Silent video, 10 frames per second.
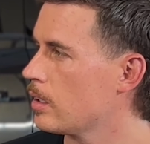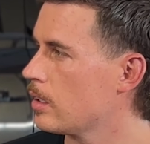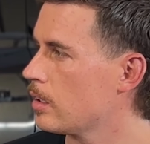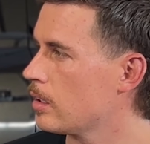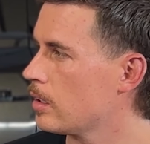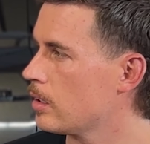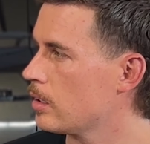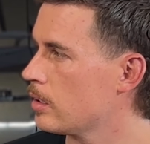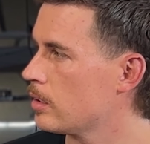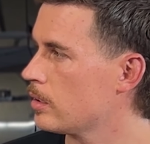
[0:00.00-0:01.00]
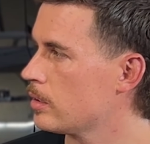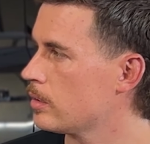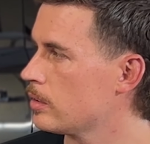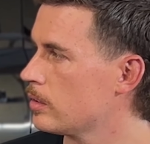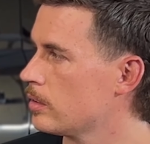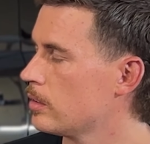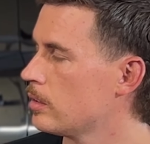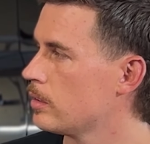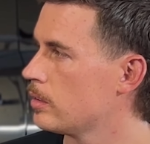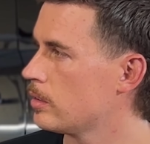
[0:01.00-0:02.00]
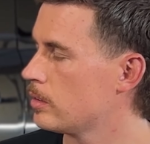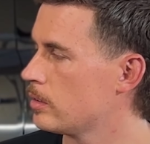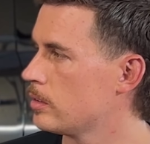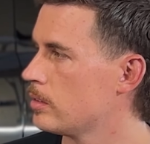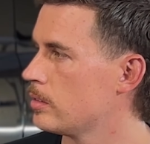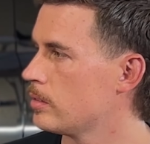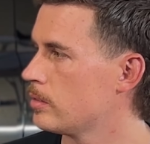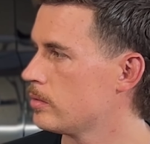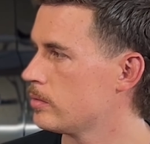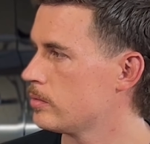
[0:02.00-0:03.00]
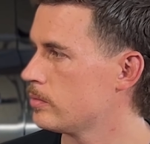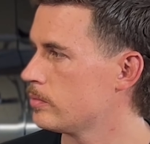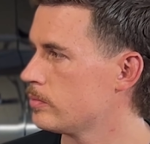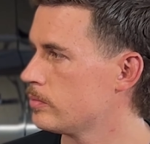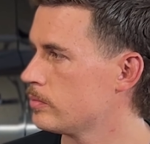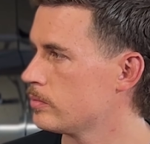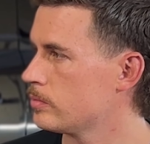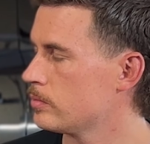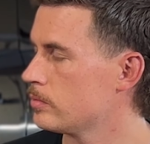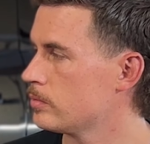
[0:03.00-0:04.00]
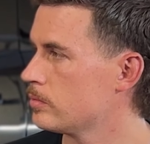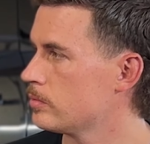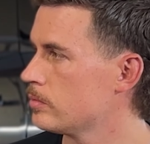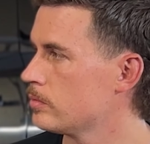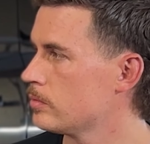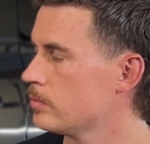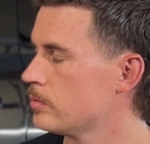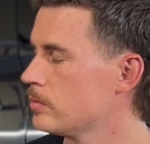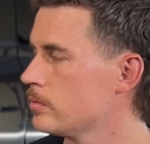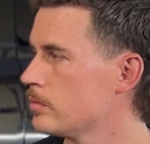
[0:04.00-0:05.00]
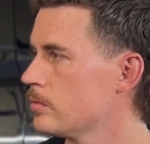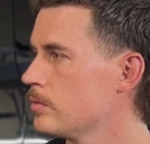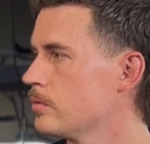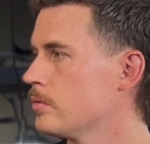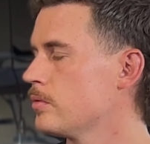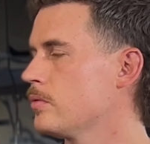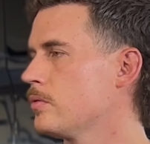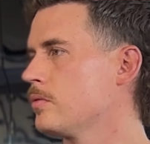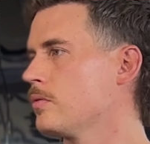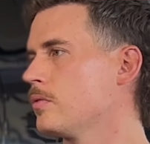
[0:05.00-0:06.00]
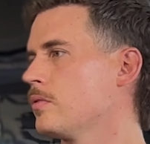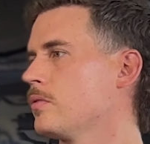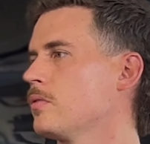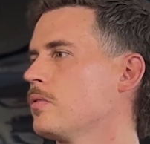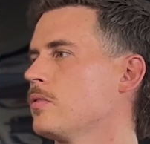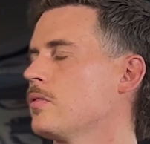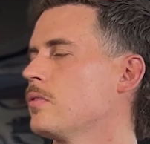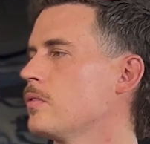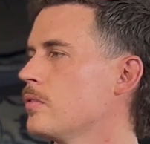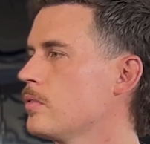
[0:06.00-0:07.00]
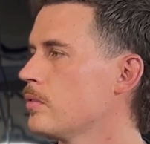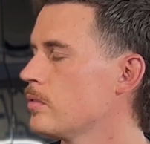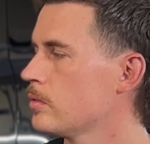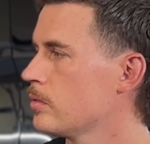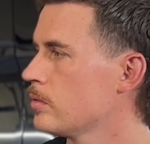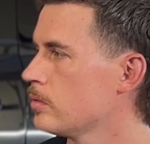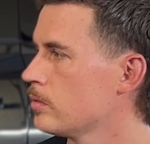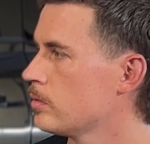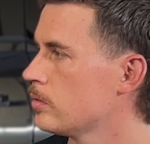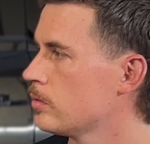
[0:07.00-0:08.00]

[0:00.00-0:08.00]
No words are spoken by the person on screen.